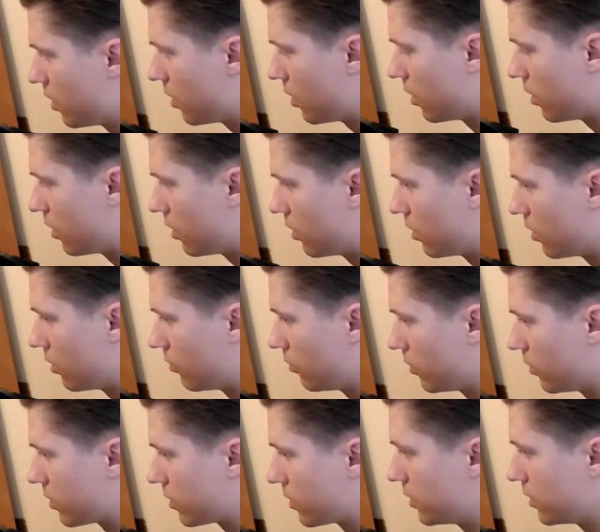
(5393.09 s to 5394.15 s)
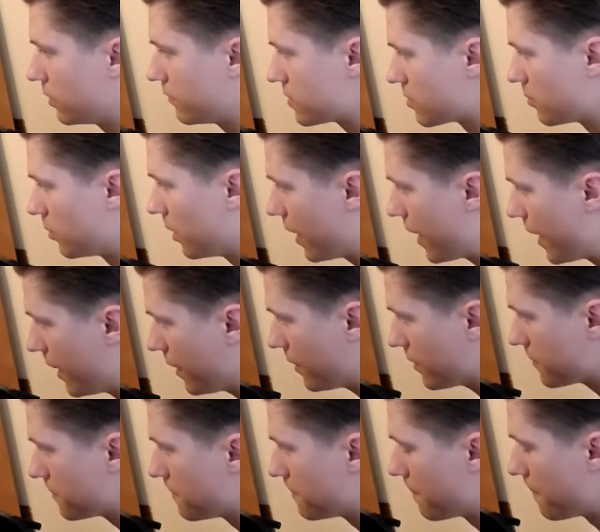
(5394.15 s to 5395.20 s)
uh, with the invisible
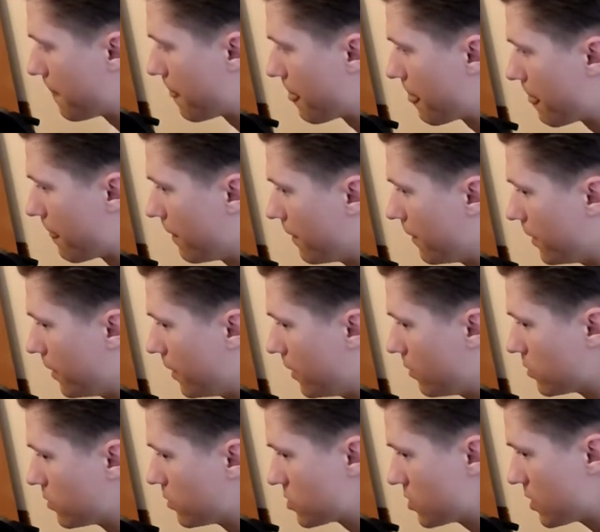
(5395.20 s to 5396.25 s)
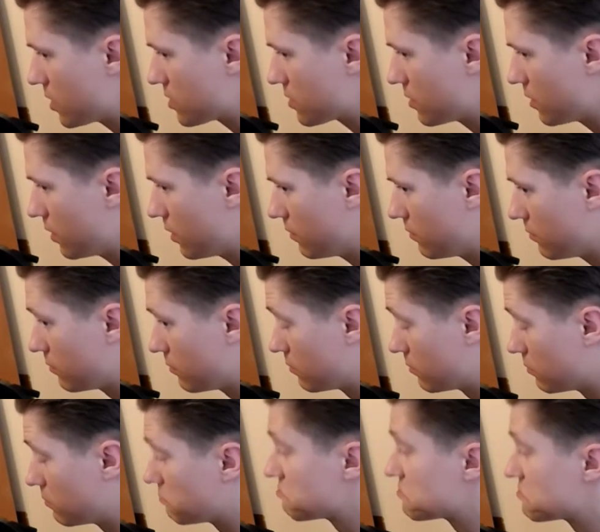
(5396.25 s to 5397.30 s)
hand. Mm-hmm. It was just a,
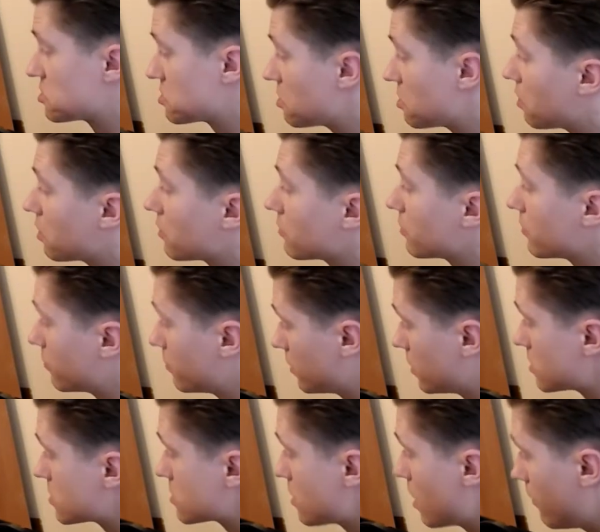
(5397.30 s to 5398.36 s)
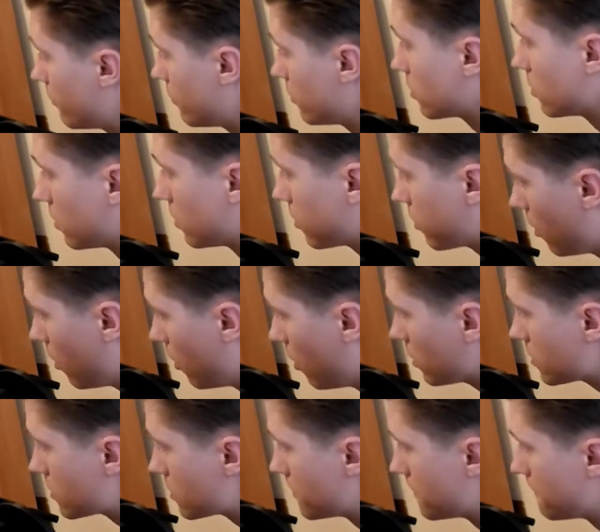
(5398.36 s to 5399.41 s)
sort of a philosophical
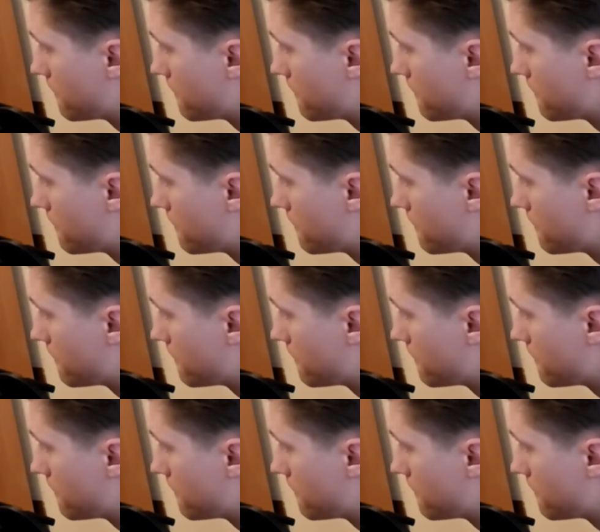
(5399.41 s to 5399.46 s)
thought.